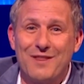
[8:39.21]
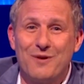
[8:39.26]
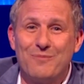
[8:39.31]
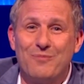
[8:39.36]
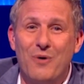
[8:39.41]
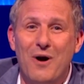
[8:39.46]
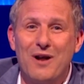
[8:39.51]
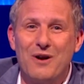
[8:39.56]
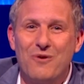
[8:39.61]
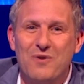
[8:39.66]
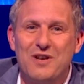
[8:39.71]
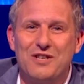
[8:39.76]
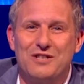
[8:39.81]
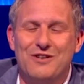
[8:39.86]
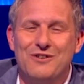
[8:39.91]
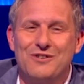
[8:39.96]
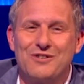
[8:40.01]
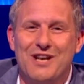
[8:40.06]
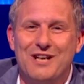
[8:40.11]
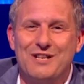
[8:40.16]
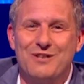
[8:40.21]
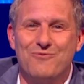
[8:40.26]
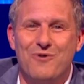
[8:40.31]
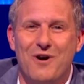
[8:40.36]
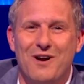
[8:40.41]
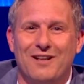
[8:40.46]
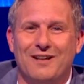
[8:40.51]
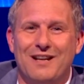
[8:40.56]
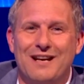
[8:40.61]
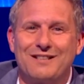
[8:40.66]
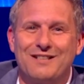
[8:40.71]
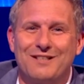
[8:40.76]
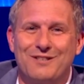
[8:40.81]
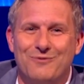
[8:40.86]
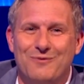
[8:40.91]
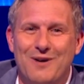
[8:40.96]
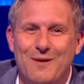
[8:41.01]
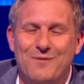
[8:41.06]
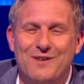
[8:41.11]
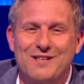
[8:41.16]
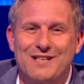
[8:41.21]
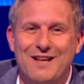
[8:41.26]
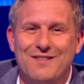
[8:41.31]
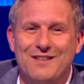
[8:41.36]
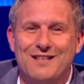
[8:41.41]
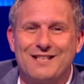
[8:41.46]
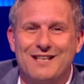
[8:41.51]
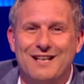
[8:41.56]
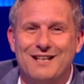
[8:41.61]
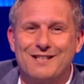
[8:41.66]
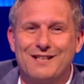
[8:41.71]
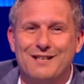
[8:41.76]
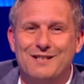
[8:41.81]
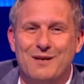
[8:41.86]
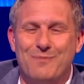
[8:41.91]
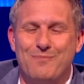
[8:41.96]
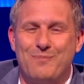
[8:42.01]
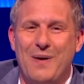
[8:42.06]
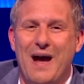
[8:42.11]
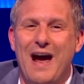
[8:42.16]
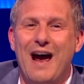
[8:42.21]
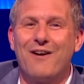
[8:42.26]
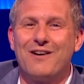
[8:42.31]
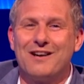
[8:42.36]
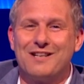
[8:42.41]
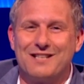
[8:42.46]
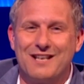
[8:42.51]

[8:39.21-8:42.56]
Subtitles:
The point at which you said you weren't elected to represent the citizens of Paris,